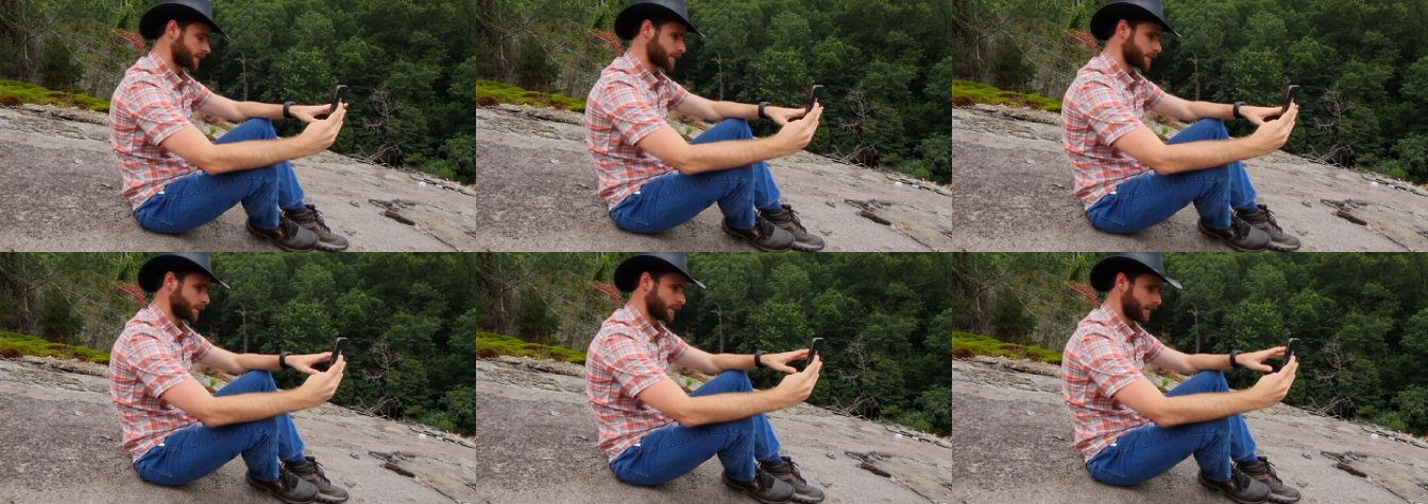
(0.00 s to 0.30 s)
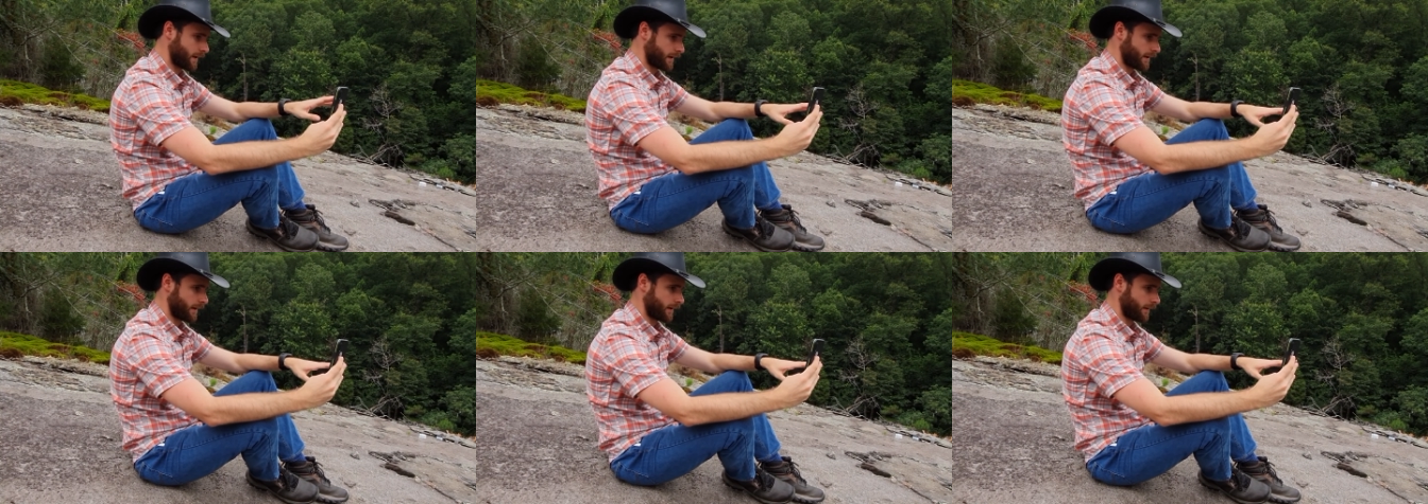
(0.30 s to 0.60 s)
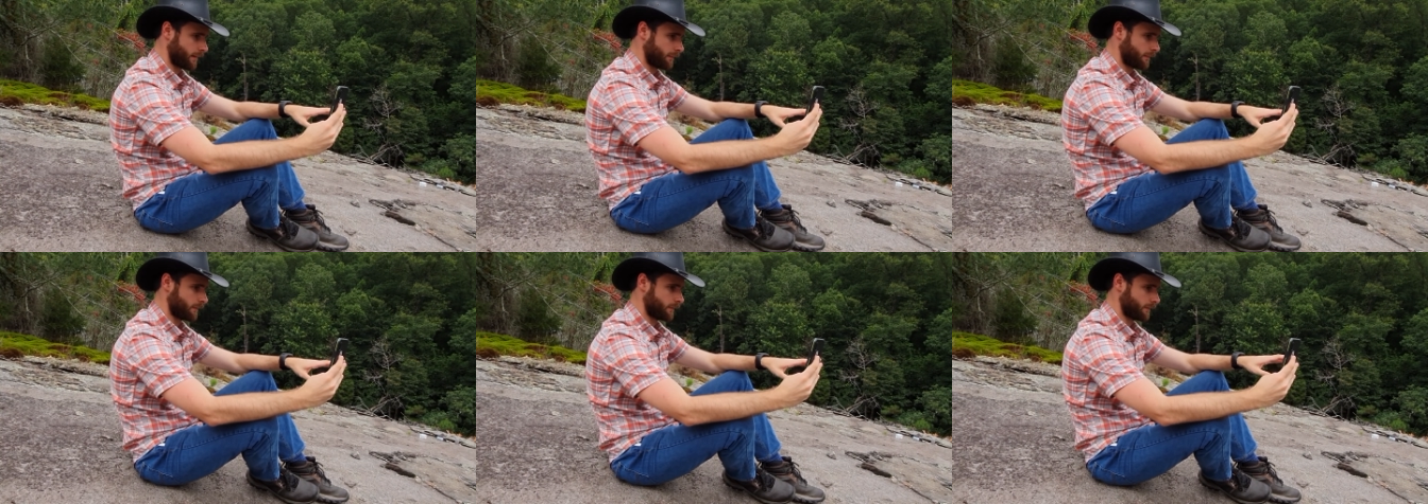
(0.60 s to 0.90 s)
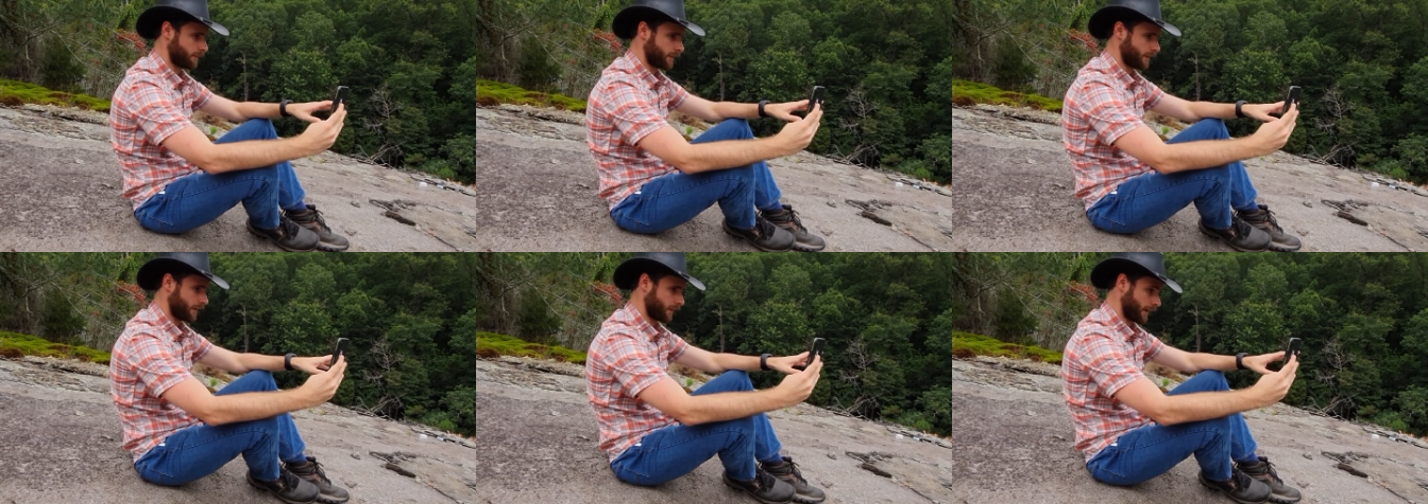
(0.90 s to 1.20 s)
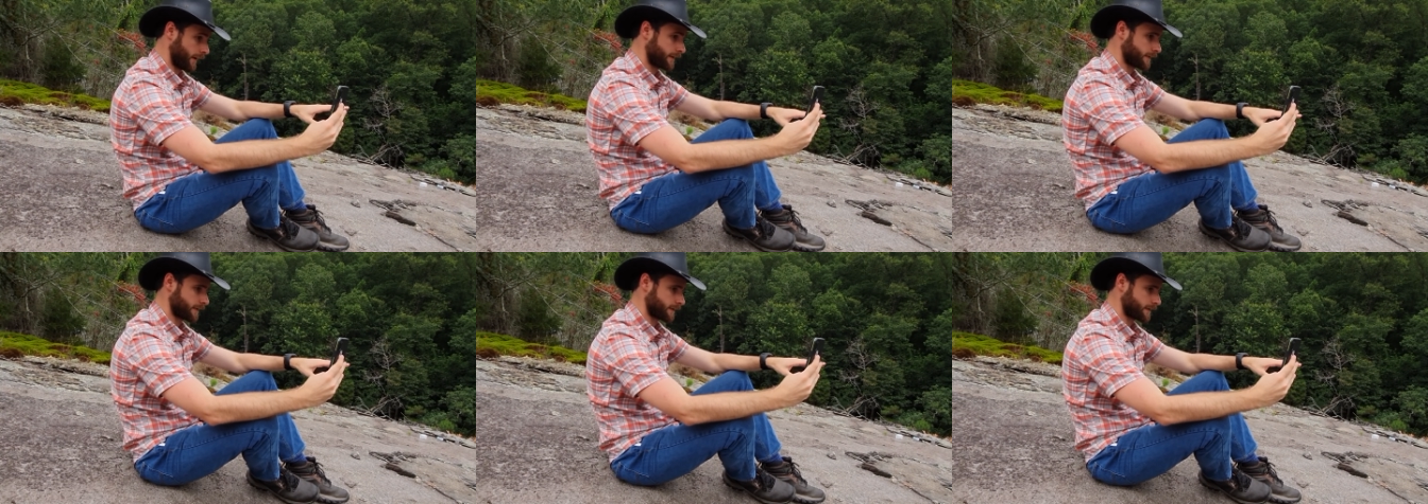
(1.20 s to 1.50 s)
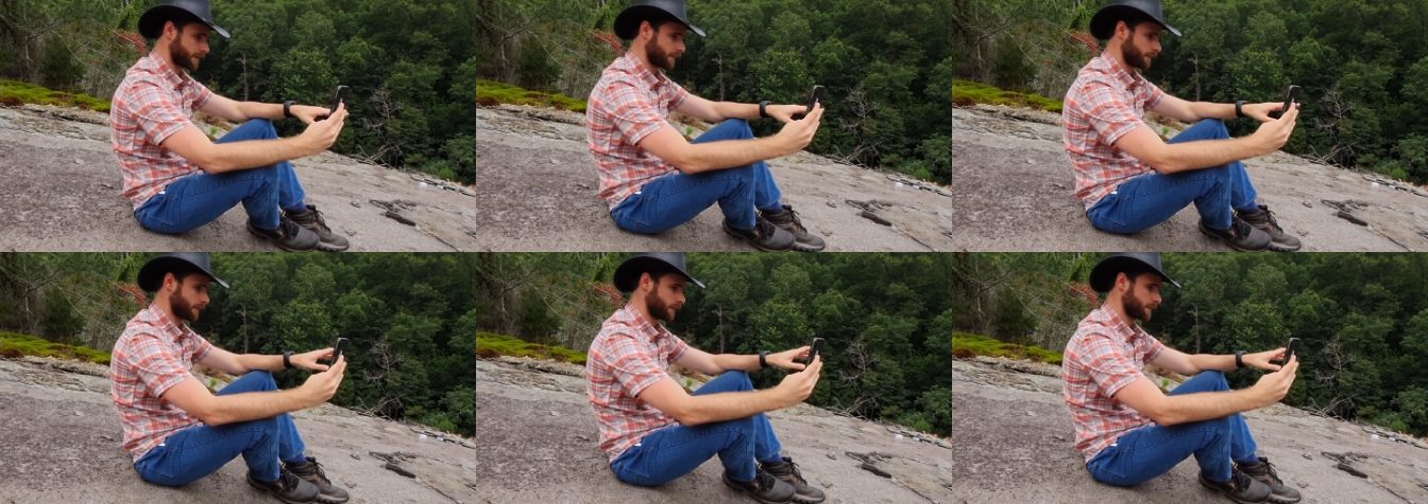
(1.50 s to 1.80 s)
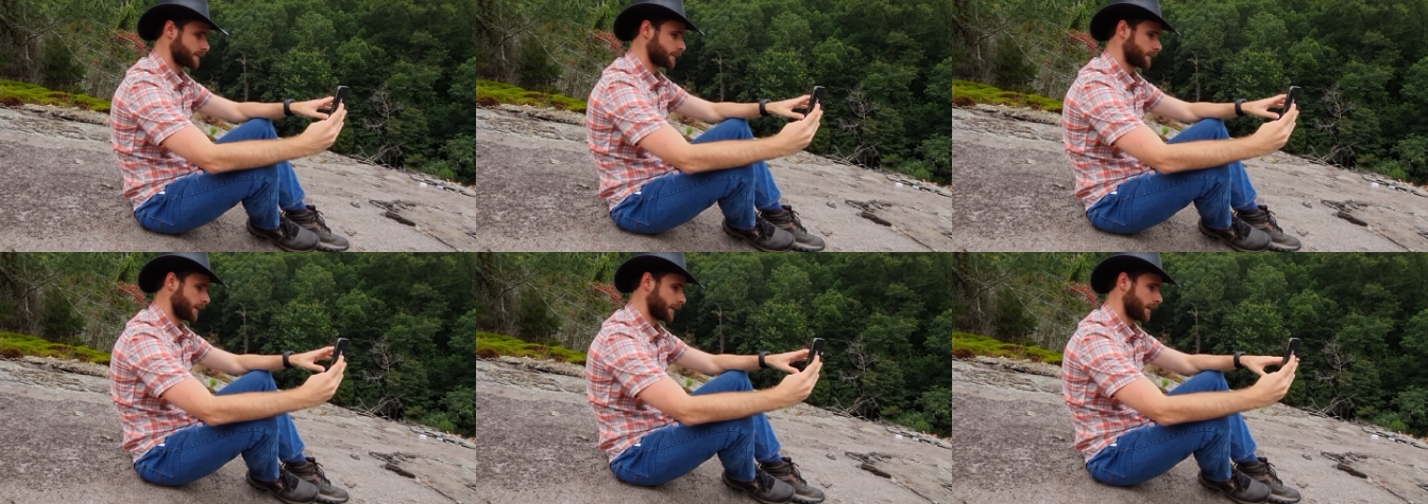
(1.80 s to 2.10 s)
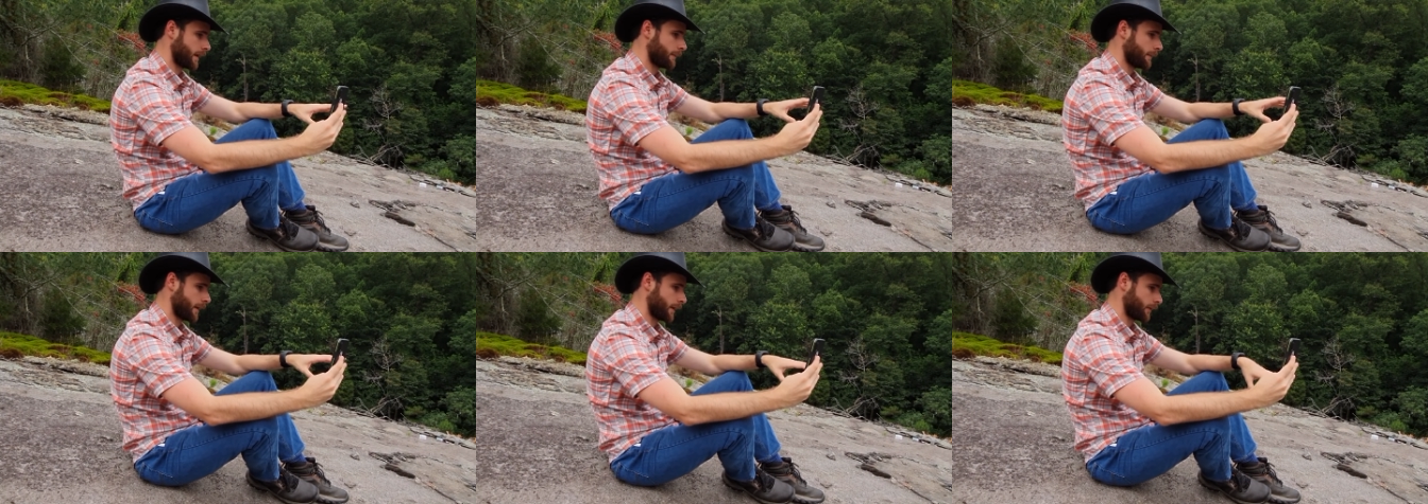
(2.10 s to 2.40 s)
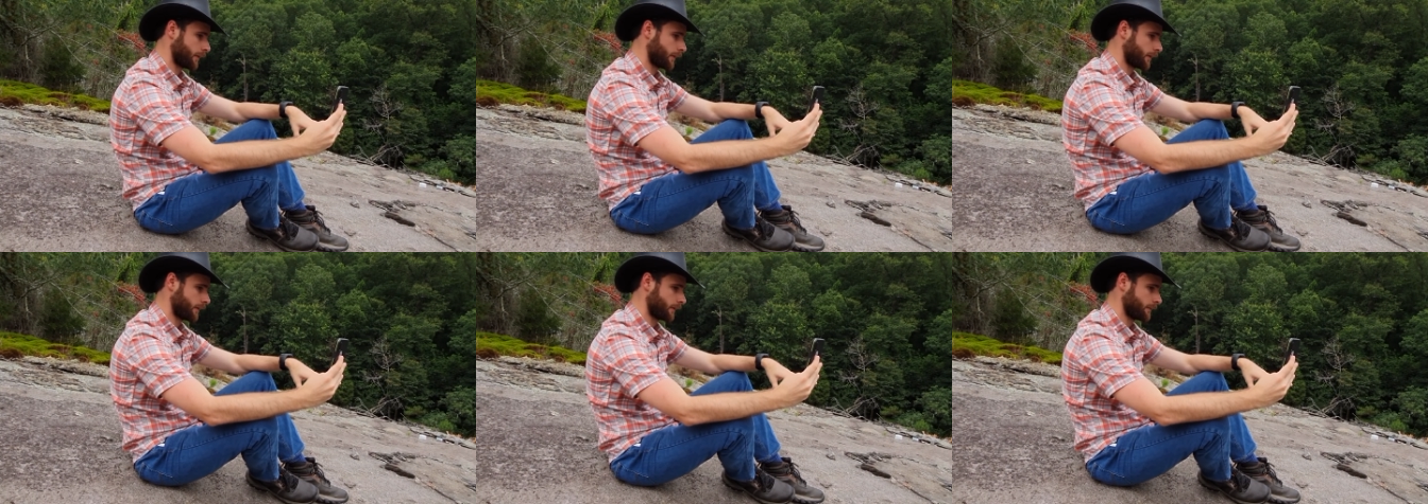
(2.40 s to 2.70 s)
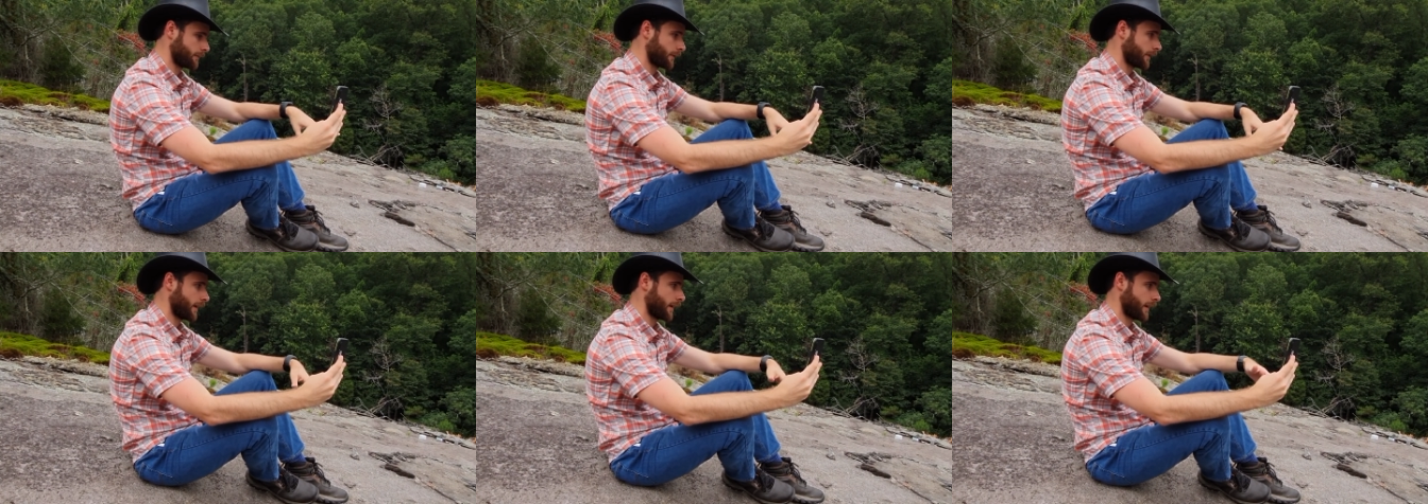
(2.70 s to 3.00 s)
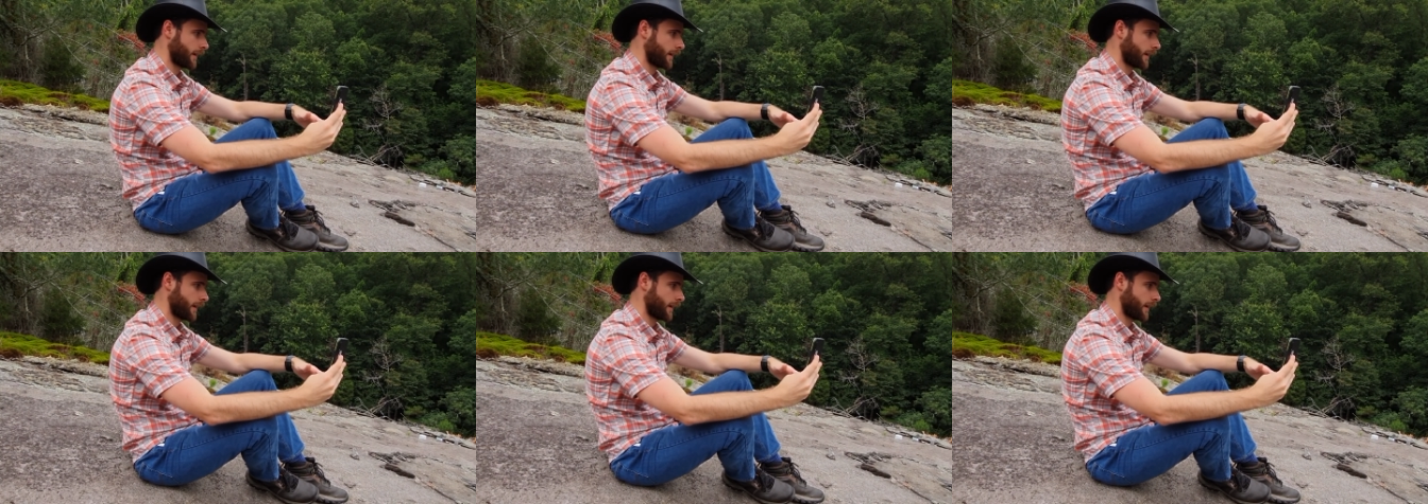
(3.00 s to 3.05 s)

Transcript: the land conservatives, when they came out here and were like,